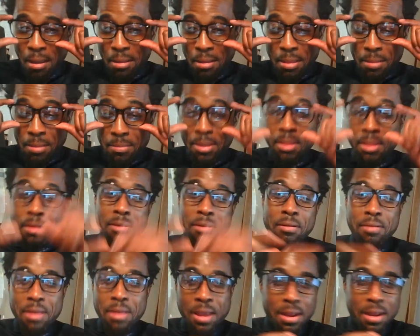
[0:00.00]
Let me
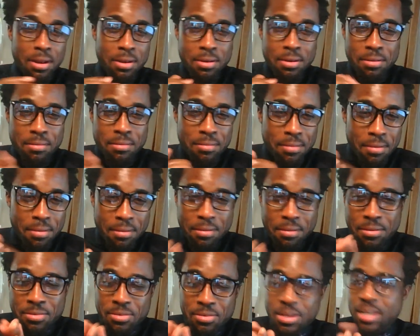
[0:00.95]
learn how to do
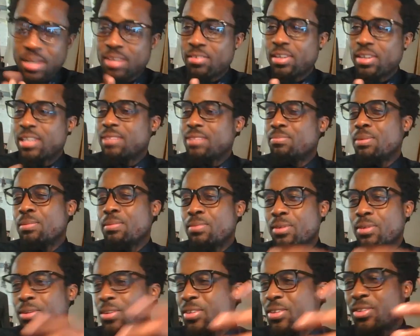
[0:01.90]
good training, right? People
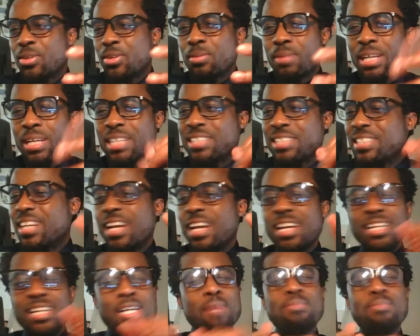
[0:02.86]
don't, nobody's
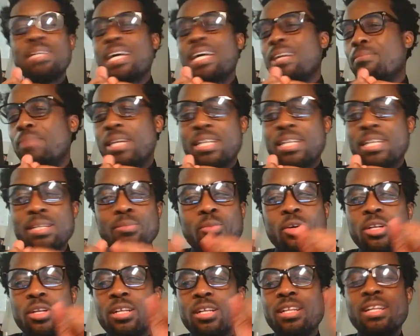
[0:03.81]
coming out of bed in the
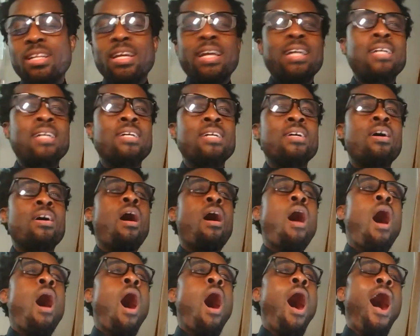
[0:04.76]
morning like,
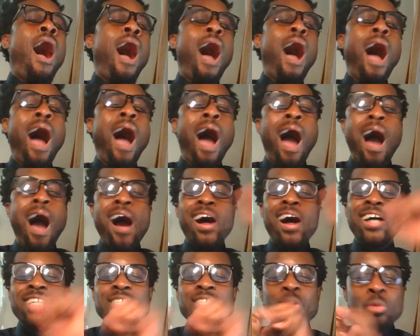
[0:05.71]

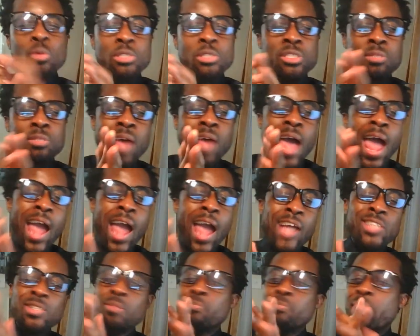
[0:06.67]
oh, I want some
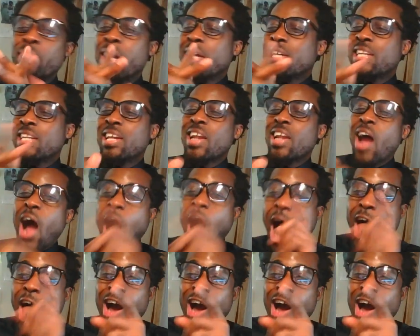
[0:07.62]
eggs, some bacon, and a